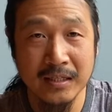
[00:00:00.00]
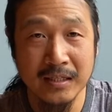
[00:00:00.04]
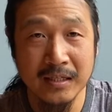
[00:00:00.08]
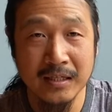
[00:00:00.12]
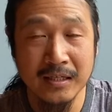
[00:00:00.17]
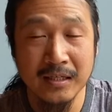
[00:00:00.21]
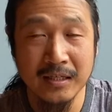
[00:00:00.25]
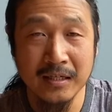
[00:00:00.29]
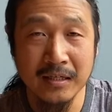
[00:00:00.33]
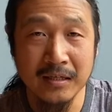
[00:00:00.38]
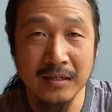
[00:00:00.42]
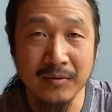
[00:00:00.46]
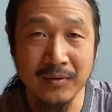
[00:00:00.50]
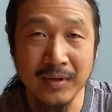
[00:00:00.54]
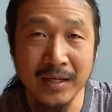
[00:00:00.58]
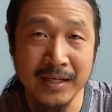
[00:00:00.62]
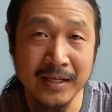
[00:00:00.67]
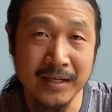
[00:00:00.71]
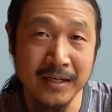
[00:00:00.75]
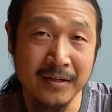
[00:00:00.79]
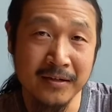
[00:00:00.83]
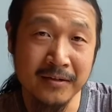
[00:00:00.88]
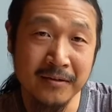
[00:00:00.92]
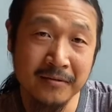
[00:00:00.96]
right
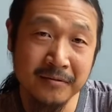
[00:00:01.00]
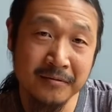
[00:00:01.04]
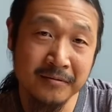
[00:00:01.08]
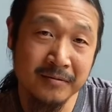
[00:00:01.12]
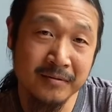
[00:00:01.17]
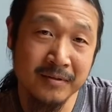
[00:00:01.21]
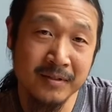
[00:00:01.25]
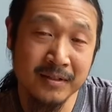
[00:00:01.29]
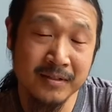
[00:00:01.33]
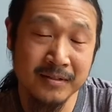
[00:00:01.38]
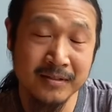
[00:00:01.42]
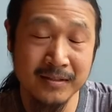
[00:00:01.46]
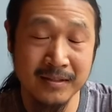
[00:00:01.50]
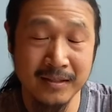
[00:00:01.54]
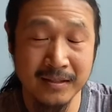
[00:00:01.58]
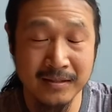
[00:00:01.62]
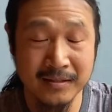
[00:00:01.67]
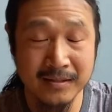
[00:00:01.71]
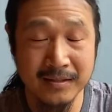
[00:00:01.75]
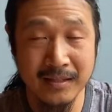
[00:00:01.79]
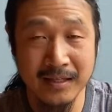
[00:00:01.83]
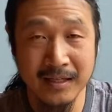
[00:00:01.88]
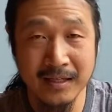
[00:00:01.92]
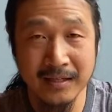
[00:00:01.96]
now, as I
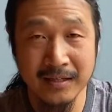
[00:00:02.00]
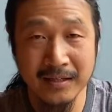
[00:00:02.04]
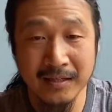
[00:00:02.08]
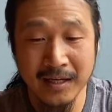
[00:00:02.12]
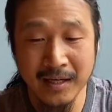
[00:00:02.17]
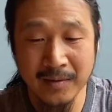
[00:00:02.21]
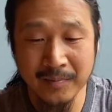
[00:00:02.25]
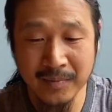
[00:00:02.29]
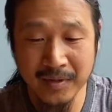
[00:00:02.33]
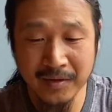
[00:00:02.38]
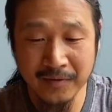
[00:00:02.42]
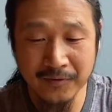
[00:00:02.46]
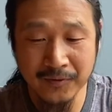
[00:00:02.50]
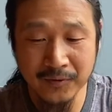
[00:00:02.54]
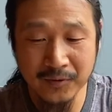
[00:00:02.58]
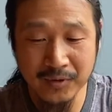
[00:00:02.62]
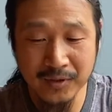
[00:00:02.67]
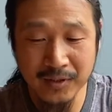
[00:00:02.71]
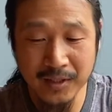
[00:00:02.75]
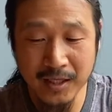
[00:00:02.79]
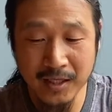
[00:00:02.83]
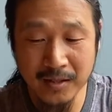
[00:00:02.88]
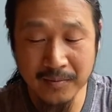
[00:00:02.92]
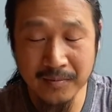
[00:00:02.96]
said, I'm a
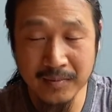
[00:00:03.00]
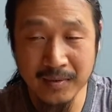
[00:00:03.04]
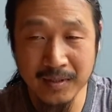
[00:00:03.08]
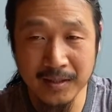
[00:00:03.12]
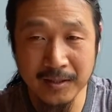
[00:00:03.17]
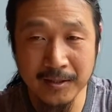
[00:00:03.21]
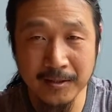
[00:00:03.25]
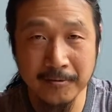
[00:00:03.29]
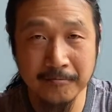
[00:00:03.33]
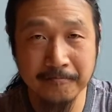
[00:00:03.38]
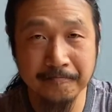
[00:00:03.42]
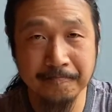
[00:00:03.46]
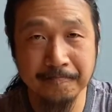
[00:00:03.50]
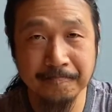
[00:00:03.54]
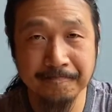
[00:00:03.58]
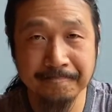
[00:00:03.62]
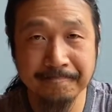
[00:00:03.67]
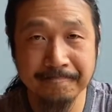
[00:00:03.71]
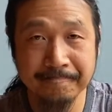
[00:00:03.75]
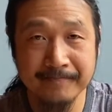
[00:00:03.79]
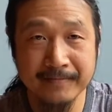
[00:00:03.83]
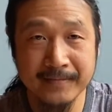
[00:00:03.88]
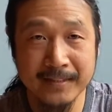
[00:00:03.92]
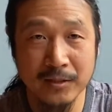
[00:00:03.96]
full-time
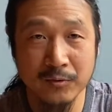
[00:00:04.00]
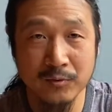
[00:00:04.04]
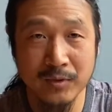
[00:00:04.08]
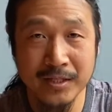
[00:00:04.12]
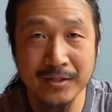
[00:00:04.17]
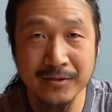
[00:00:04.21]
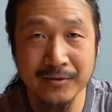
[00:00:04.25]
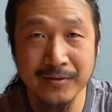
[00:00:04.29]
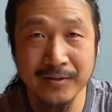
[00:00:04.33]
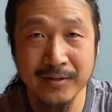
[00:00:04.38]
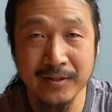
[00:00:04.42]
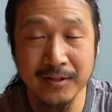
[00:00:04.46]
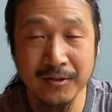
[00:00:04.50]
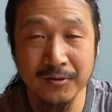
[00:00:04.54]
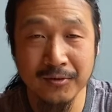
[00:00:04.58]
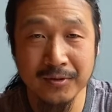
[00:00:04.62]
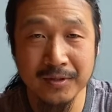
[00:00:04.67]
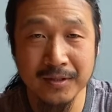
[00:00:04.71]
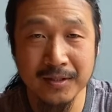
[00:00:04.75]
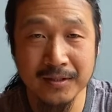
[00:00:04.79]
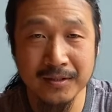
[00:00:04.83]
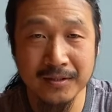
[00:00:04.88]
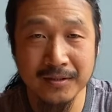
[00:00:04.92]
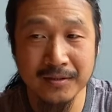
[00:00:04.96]
restaurant
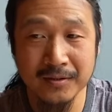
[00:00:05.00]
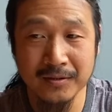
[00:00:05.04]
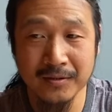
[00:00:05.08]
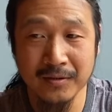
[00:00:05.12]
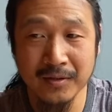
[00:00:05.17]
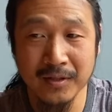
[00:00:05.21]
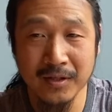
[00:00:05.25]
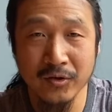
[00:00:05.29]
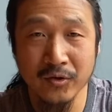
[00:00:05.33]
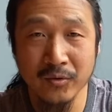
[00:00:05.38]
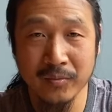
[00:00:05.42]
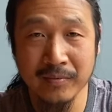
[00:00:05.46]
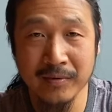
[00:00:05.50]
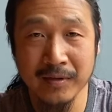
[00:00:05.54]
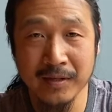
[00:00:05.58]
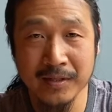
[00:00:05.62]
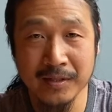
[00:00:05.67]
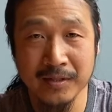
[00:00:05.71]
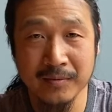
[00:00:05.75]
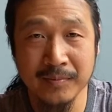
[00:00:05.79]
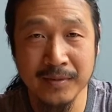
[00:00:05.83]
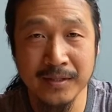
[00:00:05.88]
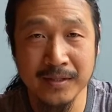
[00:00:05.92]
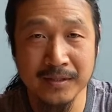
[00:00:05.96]
owner, so hope this
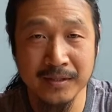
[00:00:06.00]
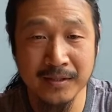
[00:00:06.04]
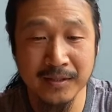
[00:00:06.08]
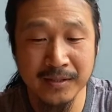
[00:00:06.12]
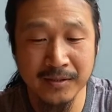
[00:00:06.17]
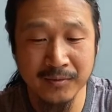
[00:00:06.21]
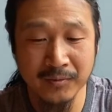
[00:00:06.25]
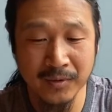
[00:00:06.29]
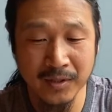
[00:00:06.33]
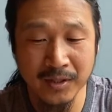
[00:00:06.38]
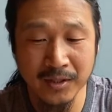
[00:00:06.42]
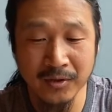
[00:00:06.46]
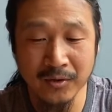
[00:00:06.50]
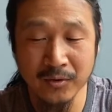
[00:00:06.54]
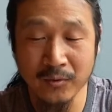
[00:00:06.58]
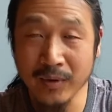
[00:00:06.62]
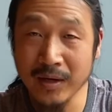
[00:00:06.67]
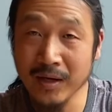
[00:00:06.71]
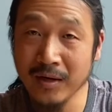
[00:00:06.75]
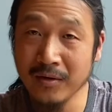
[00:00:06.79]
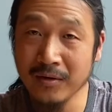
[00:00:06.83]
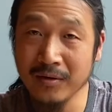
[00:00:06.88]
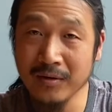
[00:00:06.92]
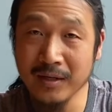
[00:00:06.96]
business will go
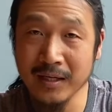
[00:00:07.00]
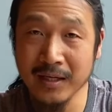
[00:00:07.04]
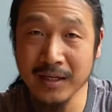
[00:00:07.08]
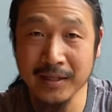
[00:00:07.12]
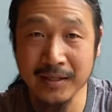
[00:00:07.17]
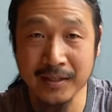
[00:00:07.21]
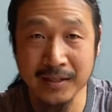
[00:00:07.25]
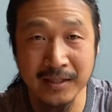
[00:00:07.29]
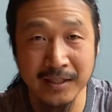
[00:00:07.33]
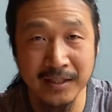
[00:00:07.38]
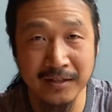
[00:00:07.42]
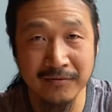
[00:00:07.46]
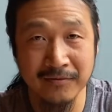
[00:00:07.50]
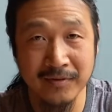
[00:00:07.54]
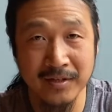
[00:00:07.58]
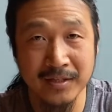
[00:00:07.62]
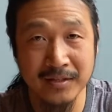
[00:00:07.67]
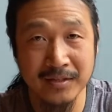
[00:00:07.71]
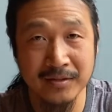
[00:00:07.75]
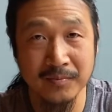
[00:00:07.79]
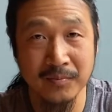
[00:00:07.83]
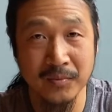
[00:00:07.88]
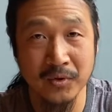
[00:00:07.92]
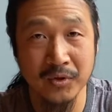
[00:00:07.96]
well and give
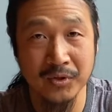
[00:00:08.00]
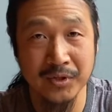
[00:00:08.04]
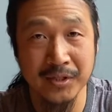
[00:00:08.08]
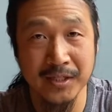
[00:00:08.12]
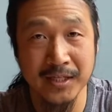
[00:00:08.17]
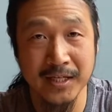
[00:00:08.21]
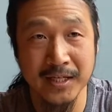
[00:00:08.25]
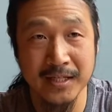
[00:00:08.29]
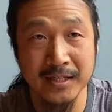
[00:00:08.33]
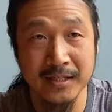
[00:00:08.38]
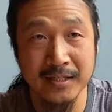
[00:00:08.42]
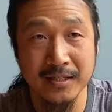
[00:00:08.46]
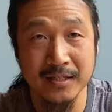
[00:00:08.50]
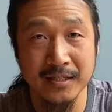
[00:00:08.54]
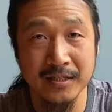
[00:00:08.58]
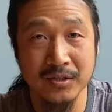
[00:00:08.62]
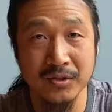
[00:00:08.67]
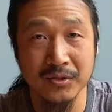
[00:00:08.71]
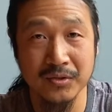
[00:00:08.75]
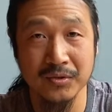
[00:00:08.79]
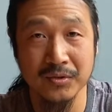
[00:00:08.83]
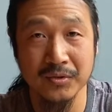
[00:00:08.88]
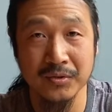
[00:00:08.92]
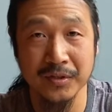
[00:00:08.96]
us more chance
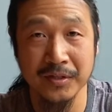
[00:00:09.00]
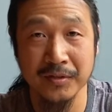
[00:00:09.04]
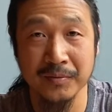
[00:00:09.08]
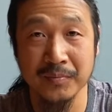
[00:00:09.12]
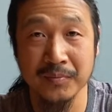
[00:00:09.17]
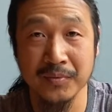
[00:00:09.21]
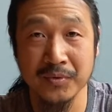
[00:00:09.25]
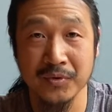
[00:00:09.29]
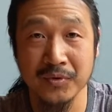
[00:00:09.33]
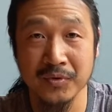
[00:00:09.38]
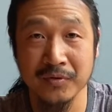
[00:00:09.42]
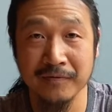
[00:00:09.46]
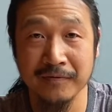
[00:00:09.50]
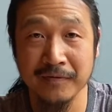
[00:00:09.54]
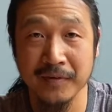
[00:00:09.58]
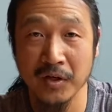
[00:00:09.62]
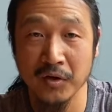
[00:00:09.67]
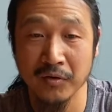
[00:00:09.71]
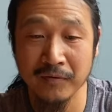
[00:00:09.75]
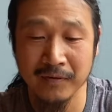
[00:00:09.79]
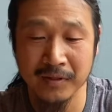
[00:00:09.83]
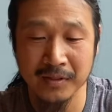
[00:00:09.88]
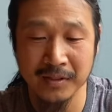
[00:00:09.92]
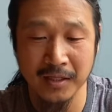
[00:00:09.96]
to improve
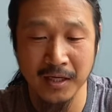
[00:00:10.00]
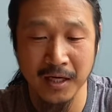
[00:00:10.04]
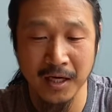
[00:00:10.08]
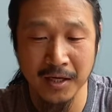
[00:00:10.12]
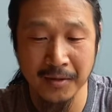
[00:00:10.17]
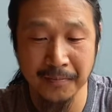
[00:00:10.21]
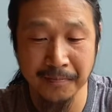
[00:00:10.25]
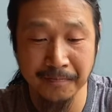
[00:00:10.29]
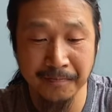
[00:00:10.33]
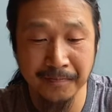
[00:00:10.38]
over time.